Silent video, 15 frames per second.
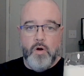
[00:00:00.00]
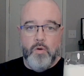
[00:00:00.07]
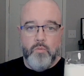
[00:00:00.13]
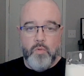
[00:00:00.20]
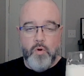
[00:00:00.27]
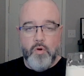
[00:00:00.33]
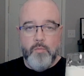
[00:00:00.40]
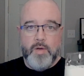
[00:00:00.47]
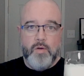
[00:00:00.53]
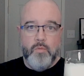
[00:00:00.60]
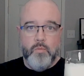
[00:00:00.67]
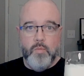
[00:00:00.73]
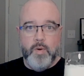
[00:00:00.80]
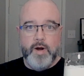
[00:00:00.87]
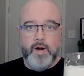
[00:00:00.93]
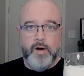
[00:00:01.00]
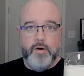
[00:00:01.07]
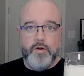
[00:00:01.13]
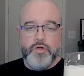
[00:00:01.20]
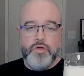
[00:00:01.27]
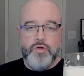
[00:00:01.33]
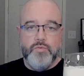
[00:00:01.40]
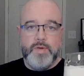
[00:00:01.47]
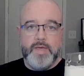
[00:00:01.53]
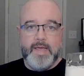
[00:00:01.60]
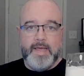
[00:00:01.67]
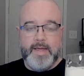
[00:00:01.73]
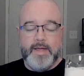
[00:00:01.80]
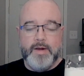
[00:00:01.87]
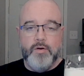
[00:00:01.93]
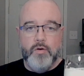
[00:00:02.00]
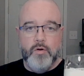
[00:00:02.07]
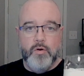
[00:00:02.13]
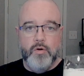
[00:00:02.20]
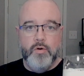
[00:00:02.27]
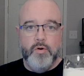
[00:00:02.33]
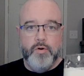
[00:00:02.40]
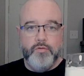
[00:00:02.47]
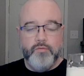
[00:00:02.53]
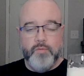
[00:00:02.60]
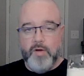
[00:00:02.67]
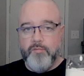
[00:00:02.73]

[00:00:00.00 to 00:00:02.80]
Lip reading: Aroma, where you can earn